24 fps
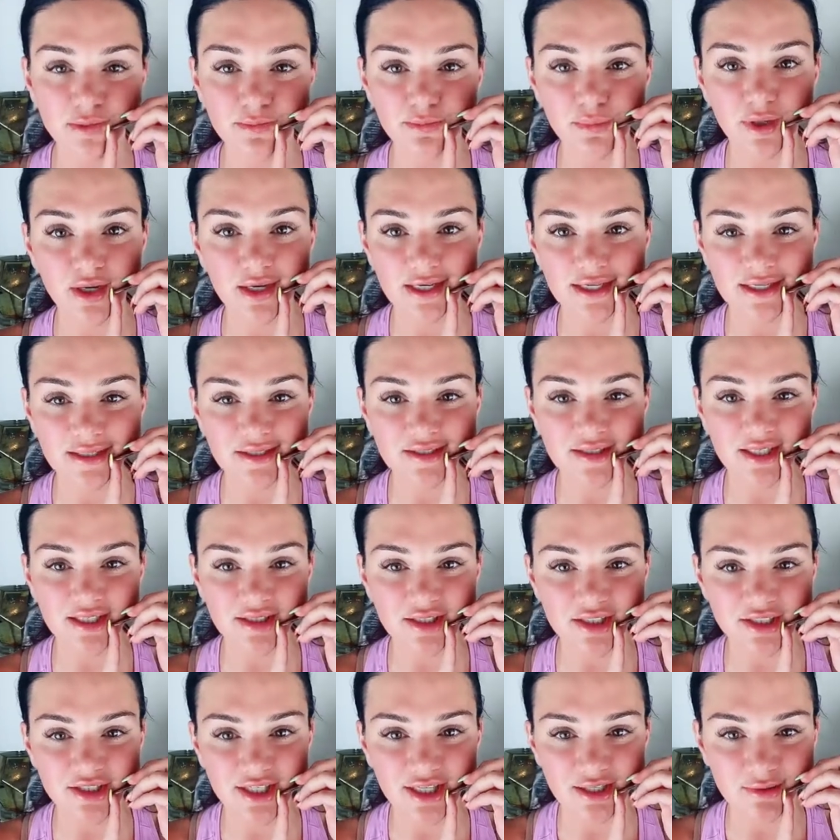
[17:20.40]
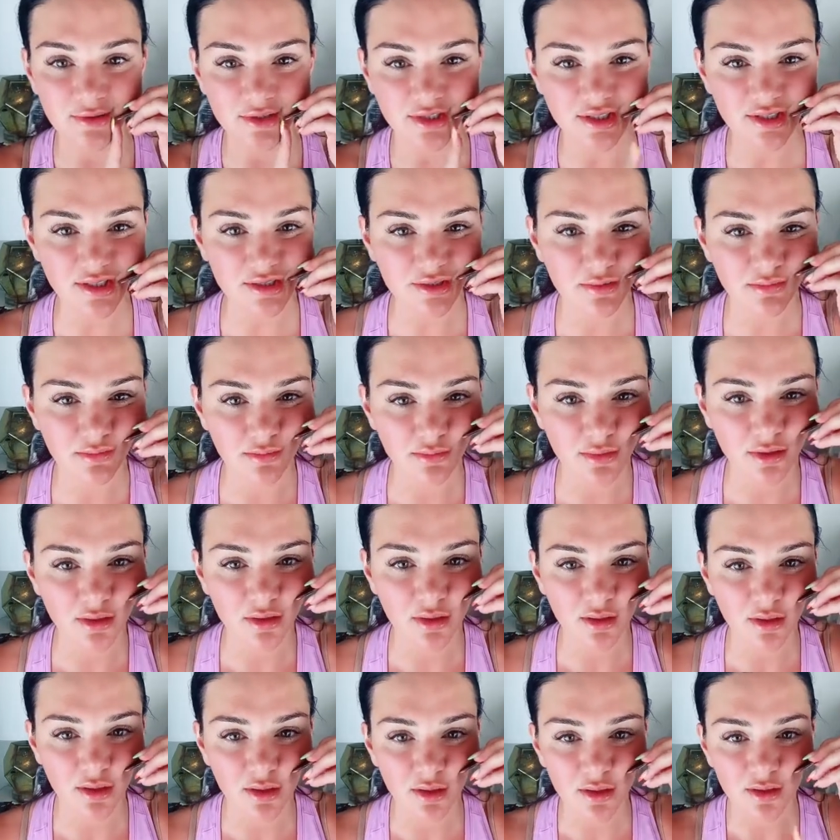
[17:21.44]
pause at the jowls,
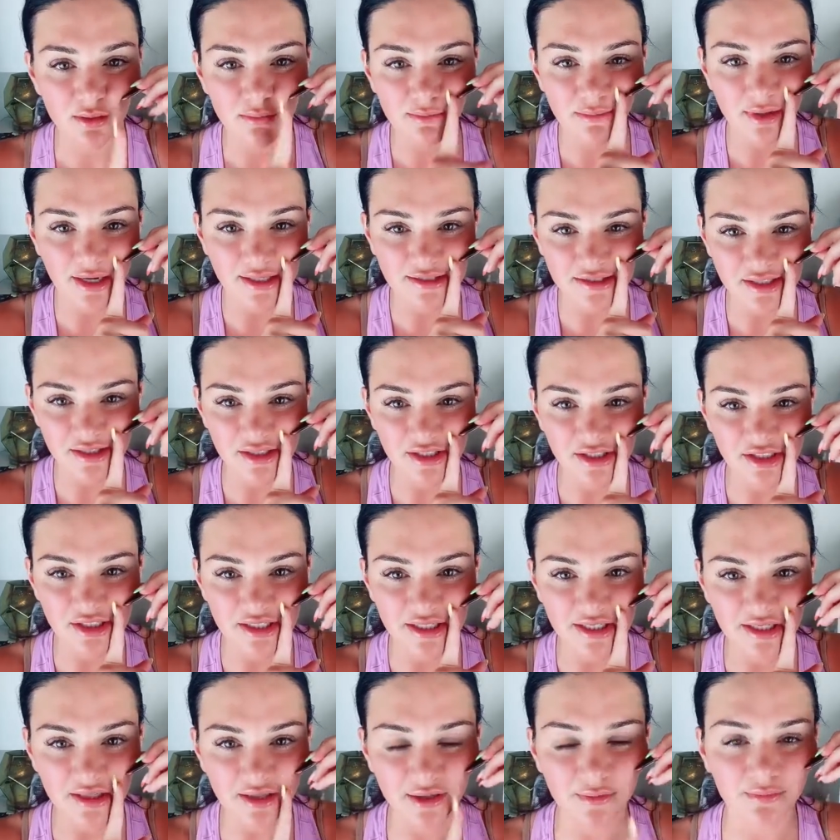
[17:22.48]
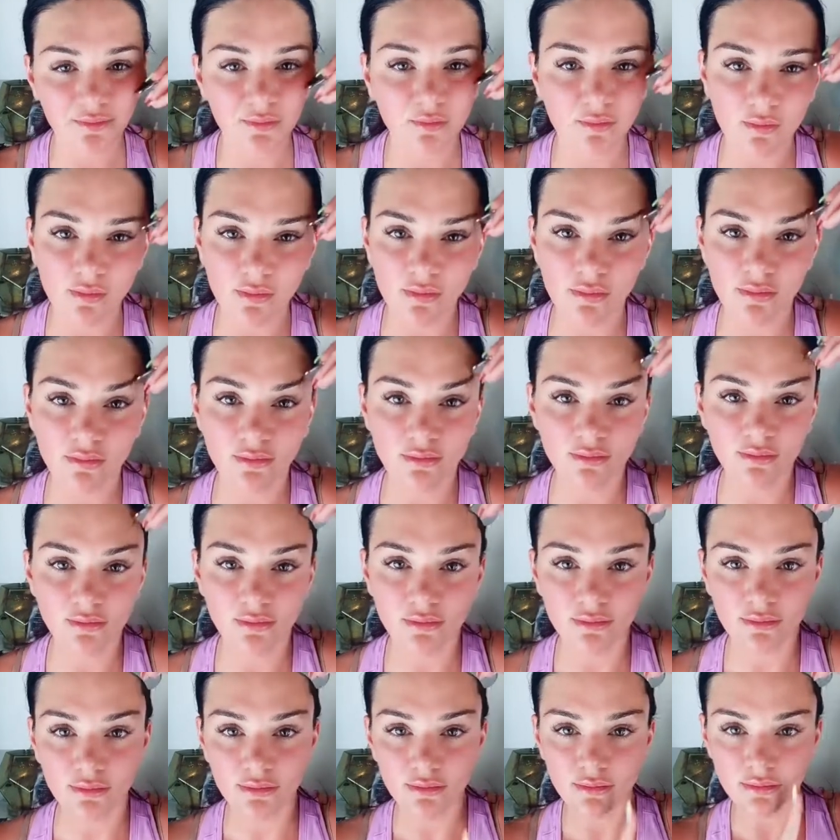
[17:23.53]
pause at the cheek,
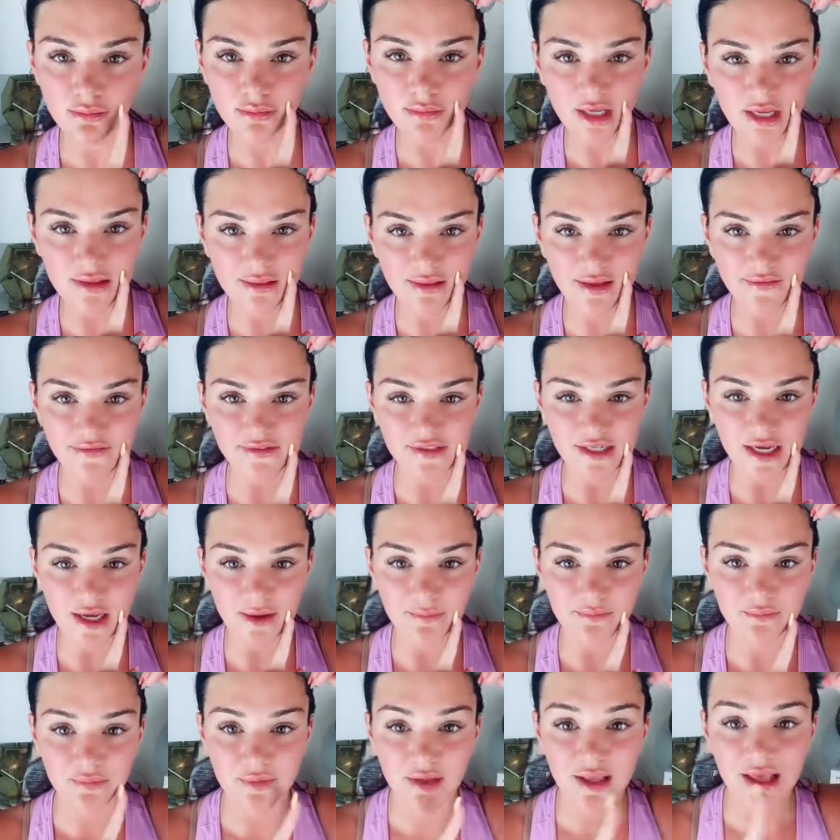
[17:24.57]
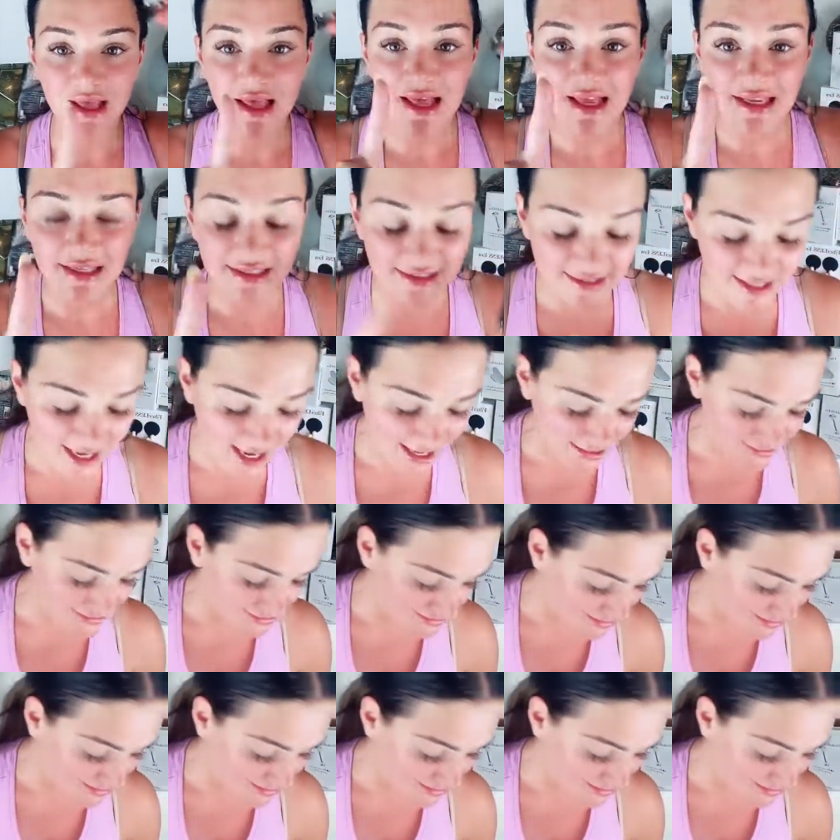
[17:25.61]
and lift up. Yes,